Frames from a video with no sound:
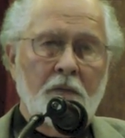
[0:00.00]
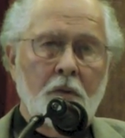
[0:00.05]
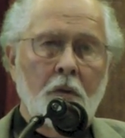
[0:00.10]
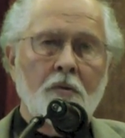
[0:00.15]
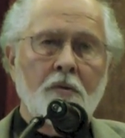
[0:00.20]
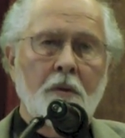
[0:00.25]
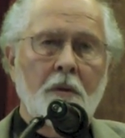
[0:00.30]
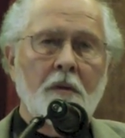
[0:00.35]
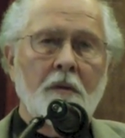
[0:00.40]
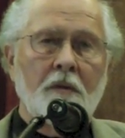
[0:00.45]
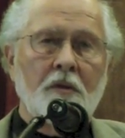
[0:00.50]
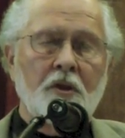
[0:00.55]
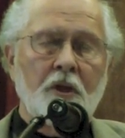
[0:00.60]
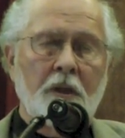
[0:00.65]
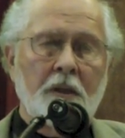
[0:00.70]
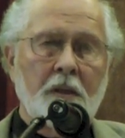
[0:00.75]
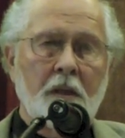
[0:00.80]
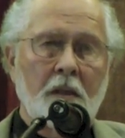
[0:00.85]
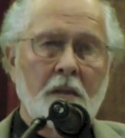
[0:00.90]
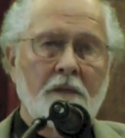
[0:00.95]
totally
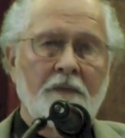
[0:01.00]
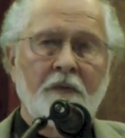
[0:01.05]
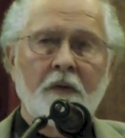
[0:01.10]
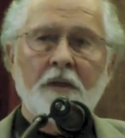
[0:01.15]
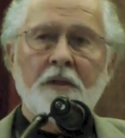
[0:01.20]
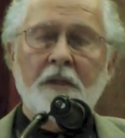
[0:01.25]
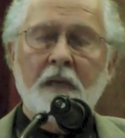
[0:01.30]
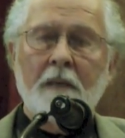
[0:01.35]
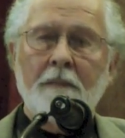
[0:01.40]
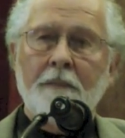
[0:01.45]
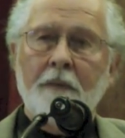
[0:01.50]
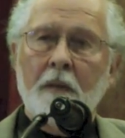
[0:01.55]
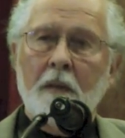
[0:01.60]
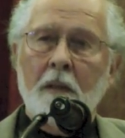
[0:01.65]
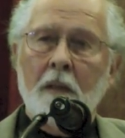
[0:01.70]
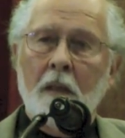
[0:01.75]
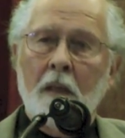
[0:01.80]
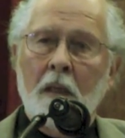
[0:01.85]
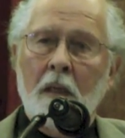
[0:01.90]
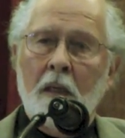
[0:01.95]
rejected. For
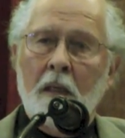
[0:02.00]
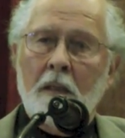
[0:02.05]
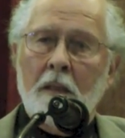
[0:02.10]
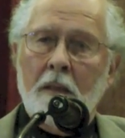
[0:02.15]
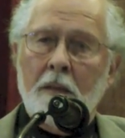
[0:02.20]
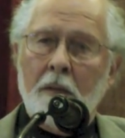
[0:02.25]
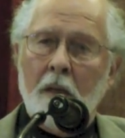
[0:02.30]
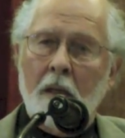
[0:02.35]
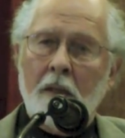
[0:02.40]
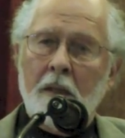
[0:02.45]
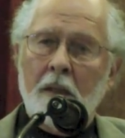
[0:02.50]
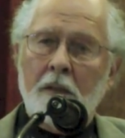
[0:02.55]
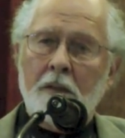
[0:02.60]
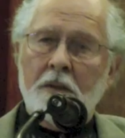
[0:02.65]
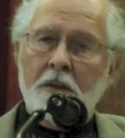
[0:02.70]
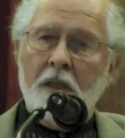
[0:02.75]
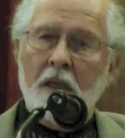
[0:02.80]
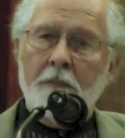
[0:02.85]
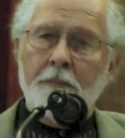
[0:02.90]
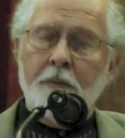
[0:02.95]
example, the
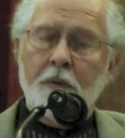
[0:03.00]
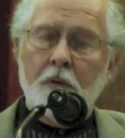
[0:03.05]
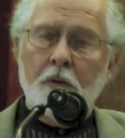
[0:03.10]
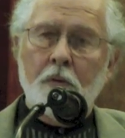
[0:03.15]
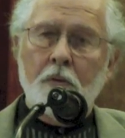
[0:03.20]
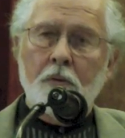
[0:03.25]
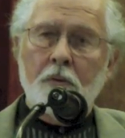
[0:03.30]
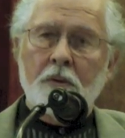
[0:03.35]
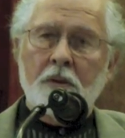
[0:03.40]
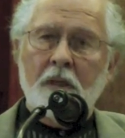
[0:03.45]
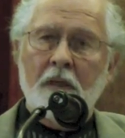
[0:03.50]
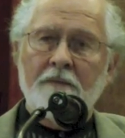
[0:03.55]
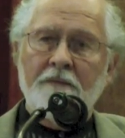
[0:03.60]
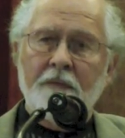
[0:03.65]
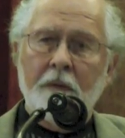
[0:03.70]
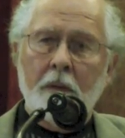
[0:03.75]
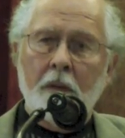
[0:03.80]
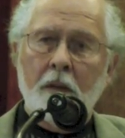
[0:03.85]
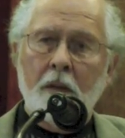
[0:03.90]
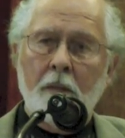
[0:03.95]
Iranians had produced
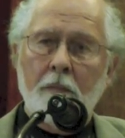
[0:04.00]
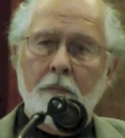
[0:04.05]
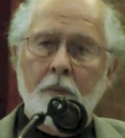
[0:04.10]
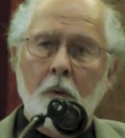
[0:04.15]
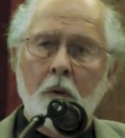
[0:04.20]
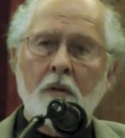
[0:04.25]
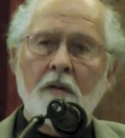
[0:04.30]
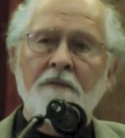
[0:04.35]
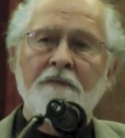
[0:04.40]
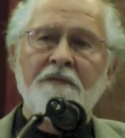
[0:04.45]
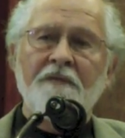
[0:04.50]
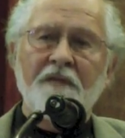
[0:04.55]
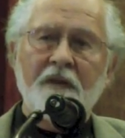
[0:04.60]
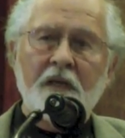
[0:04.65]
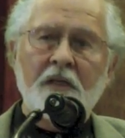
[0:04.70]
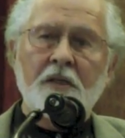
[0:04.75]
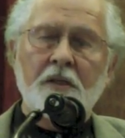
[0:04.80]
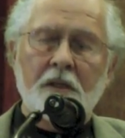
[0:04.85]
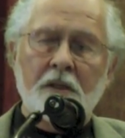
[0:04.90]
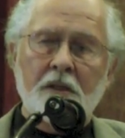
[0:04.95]
some very important
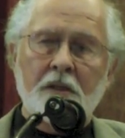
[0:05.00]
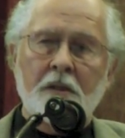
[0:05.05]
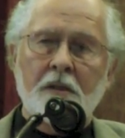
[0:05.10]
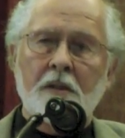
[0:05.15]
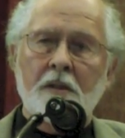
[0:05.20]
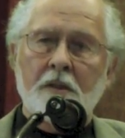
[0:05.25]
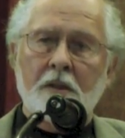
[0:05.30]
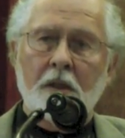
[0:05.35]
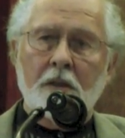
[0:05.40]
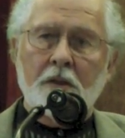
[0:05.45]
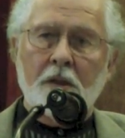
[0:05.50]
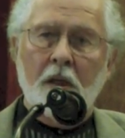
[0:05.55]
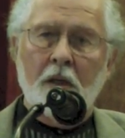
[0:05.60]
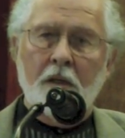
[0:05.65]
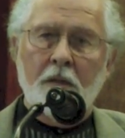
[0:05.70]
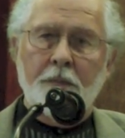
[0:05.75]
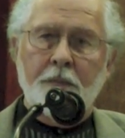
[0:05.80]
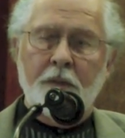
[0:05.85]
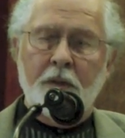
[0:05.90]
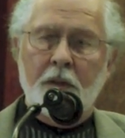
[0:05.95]
friezes in the
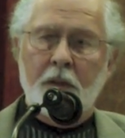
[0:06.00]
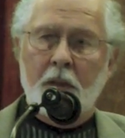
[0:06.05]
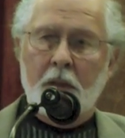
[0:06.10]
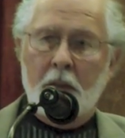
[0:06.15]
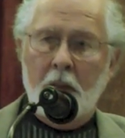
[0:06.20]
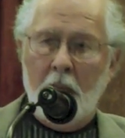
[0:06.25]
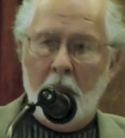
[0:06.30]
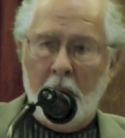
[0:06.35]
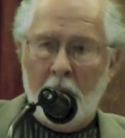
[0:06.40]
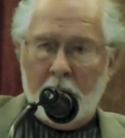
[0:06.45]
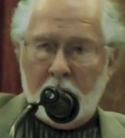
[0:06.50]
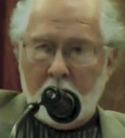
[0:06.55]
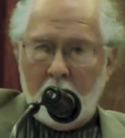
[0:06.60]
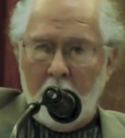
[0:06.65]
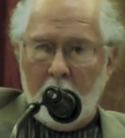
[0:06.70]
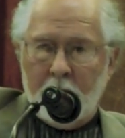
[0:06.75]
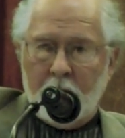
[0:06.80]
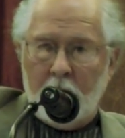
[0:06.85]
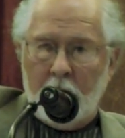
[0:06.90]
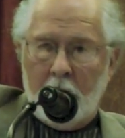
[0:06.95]
Sassanid period,
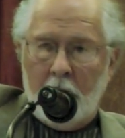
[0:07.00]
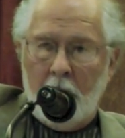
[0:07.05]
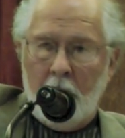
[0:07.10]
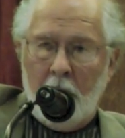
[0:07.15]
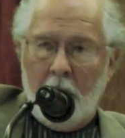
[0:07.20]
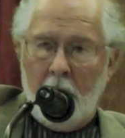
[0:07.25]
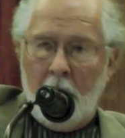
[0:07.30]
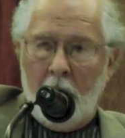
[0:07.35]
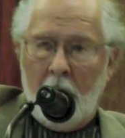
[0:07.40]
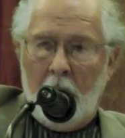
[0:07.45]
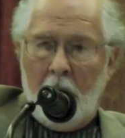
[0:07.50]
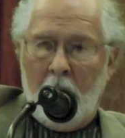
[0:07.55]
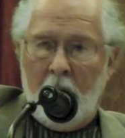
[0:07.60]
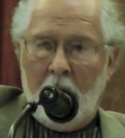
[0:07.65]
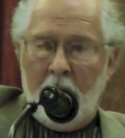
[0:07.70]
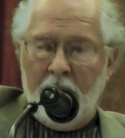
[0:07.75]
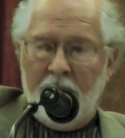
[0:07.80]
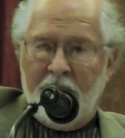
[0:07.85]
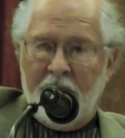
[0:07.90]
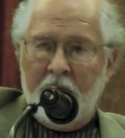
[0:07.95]
sculpture
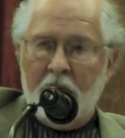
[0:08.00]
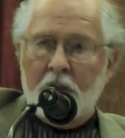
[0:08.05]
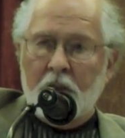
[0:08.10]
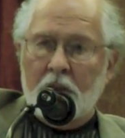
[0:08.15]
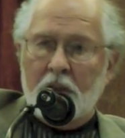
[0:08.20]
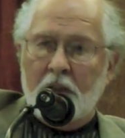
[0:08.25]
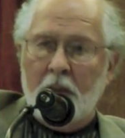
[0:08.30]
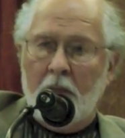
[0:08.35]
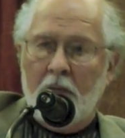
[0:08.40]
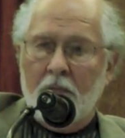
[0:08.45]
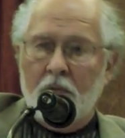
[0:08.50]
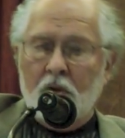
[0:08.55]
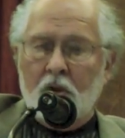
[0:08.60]
friezes, some